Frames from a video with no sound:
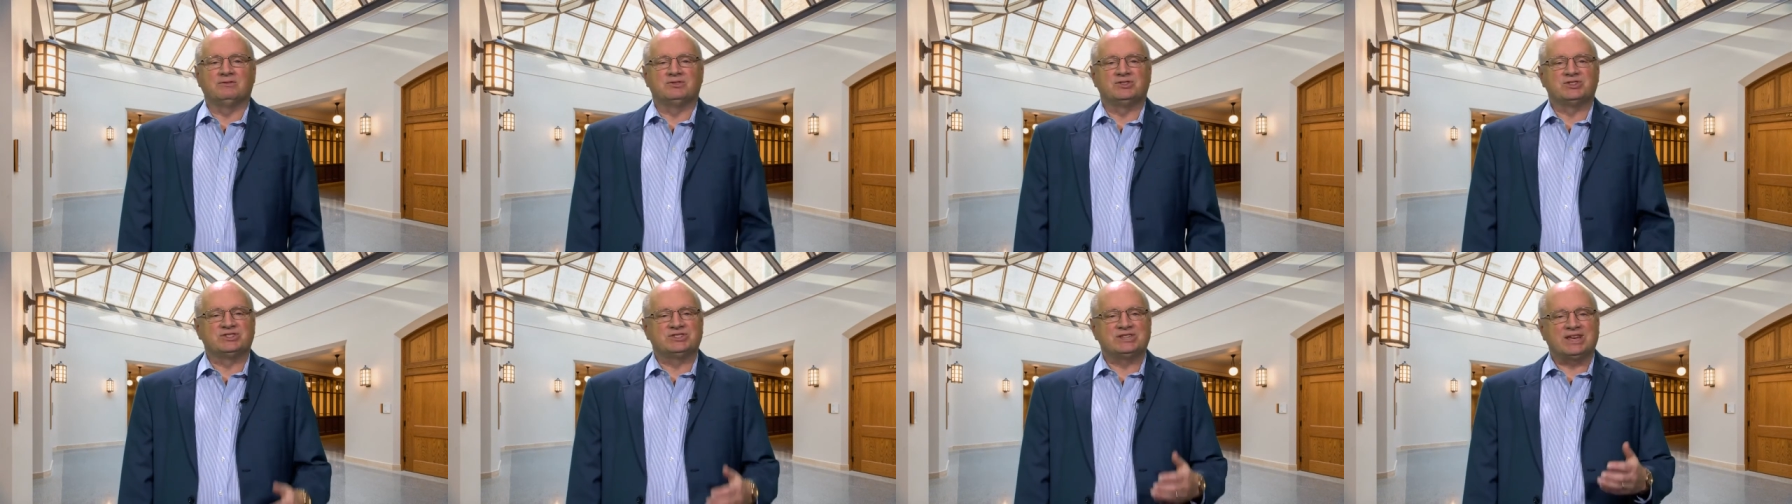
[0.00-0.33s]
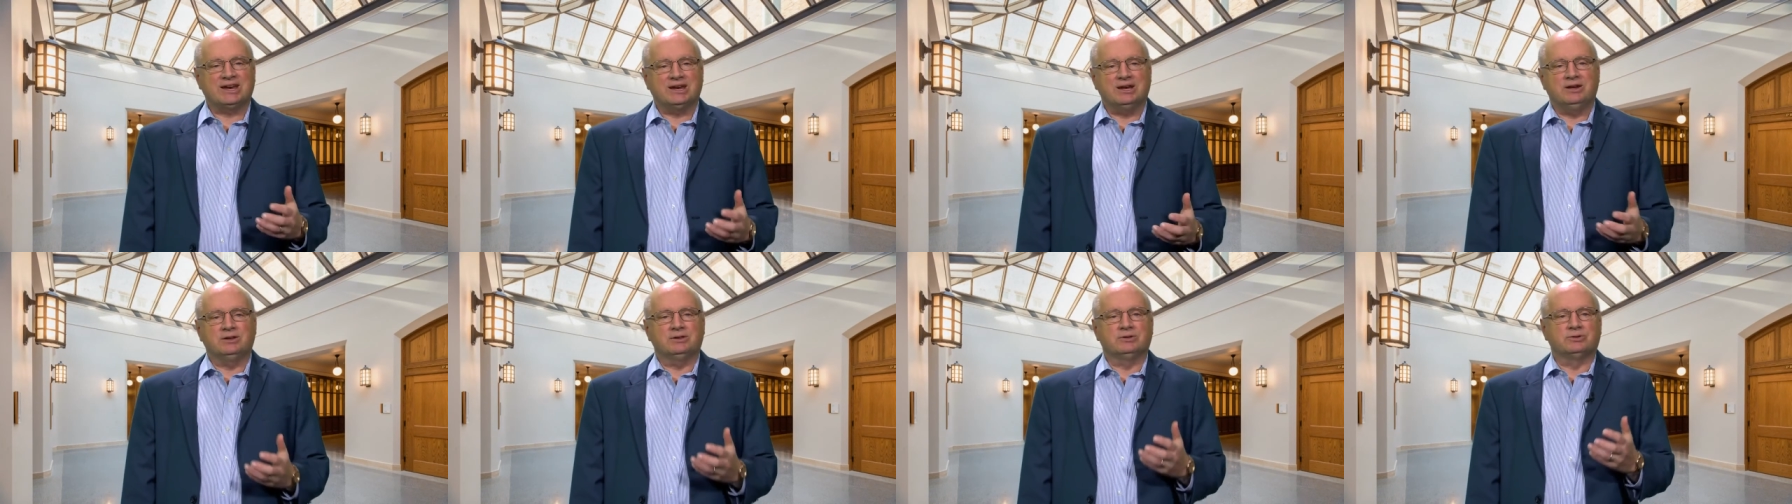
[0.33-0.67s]

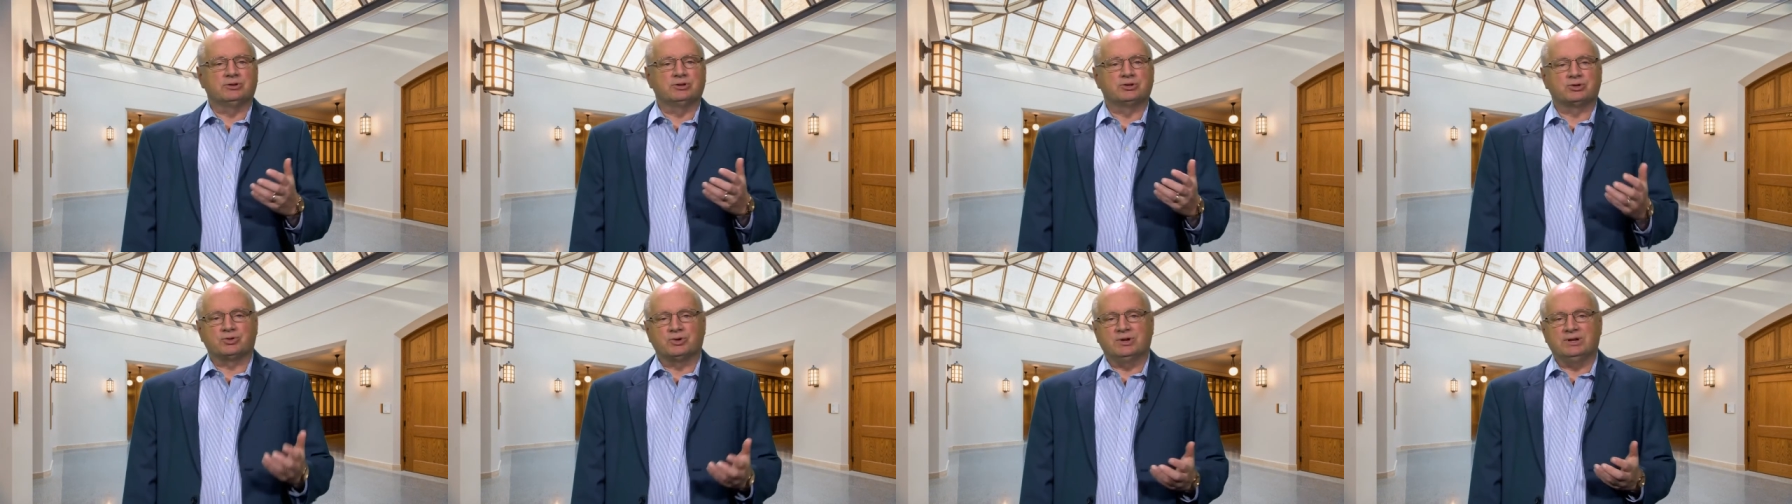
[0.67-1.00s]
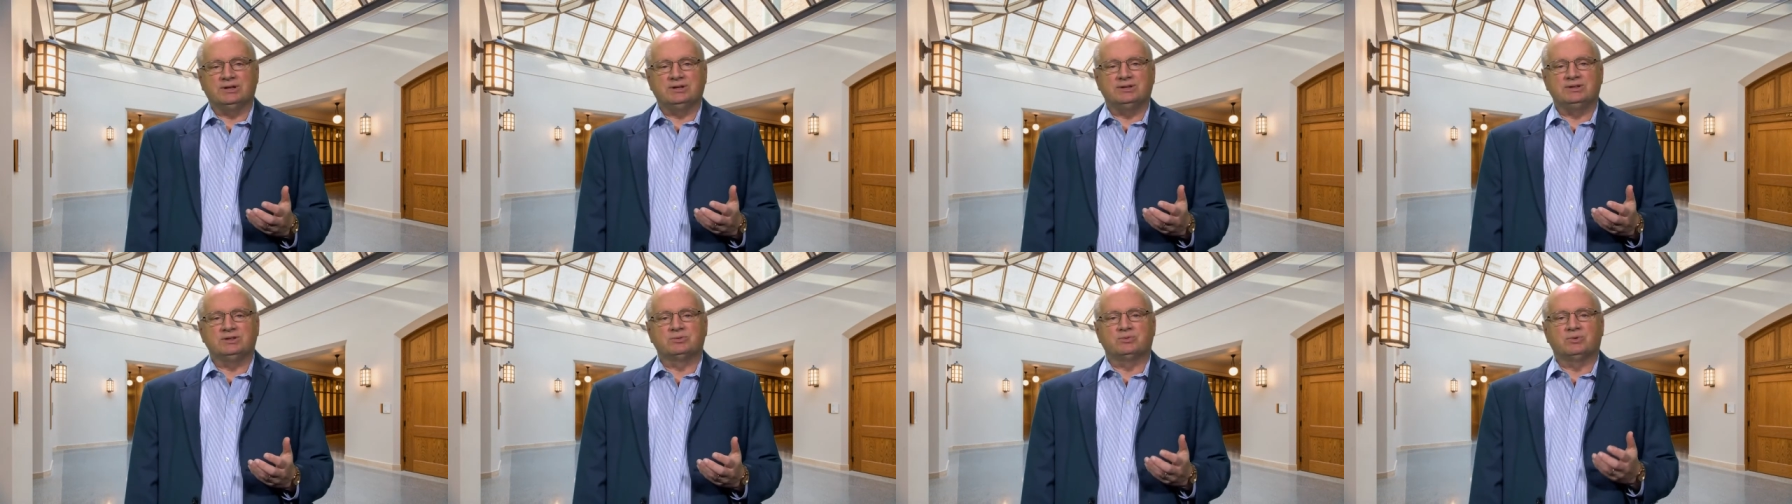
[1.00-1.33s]
secular
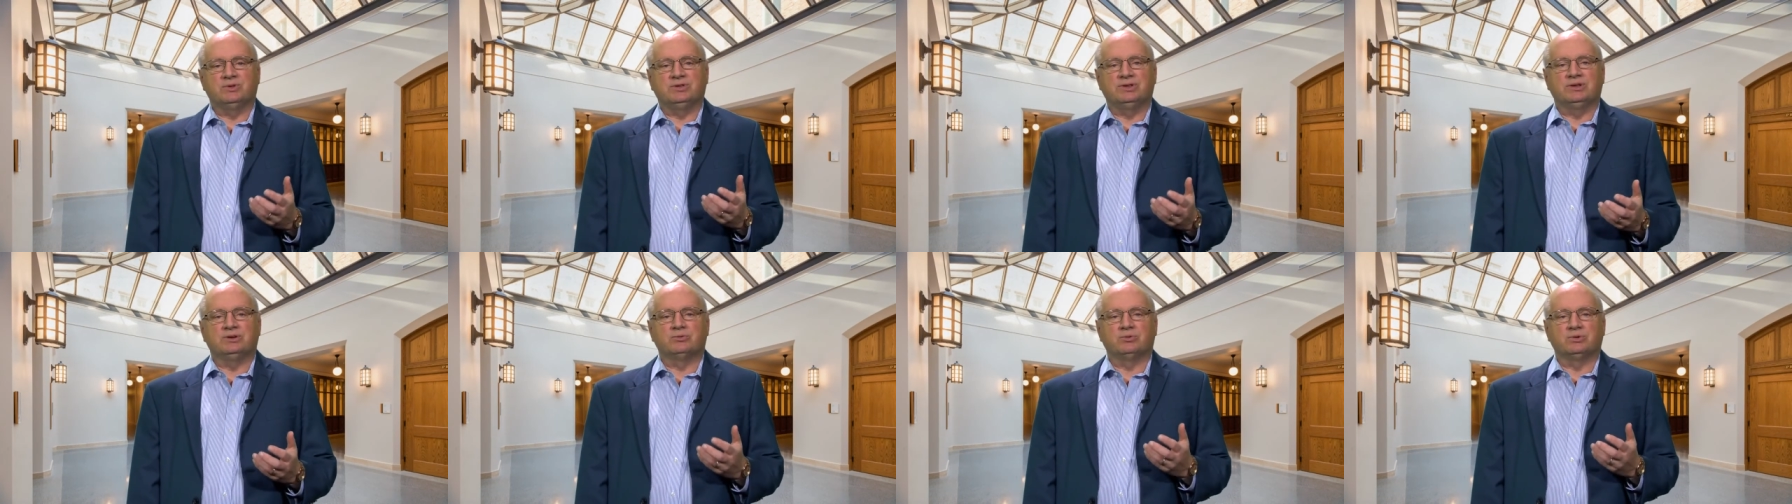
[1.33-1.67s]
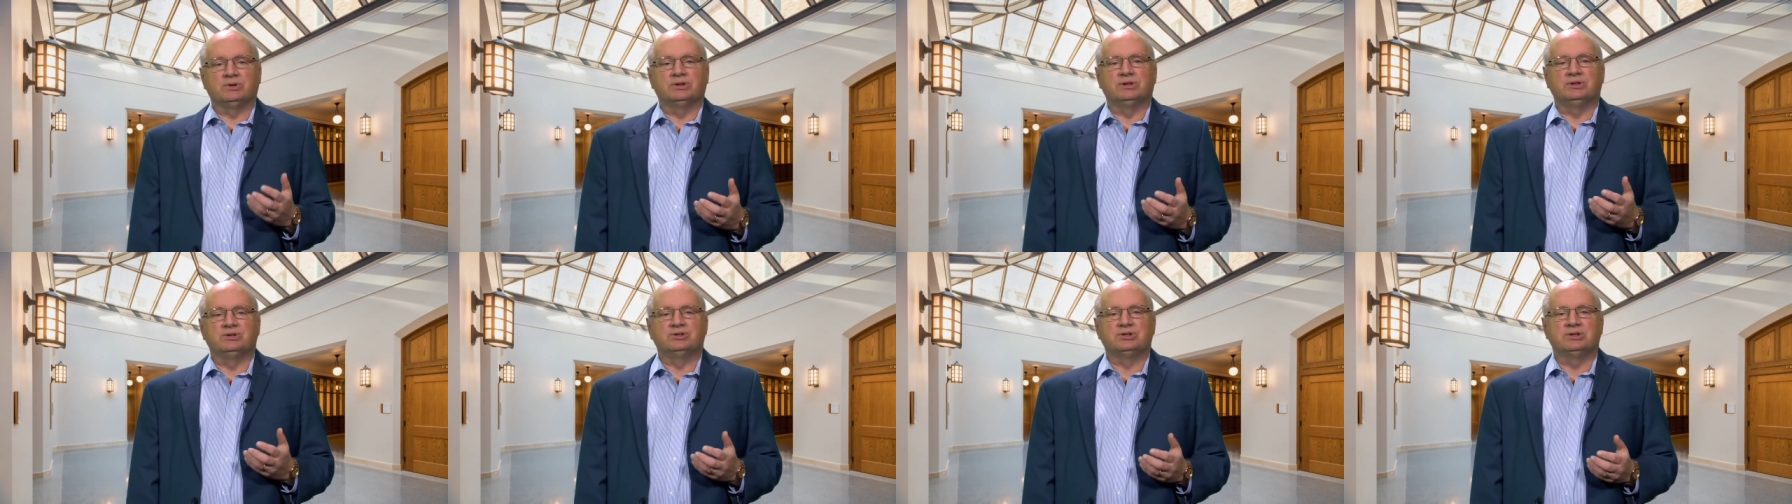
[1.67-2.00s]
trends within
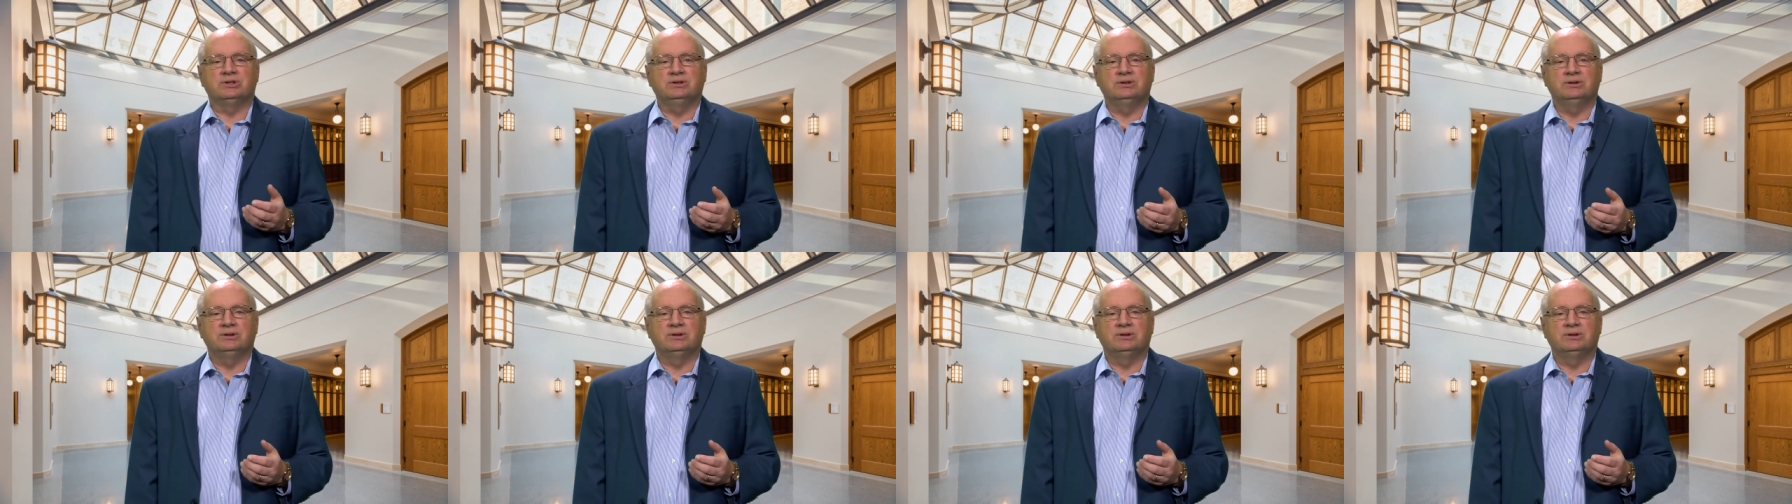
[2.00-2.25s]
religion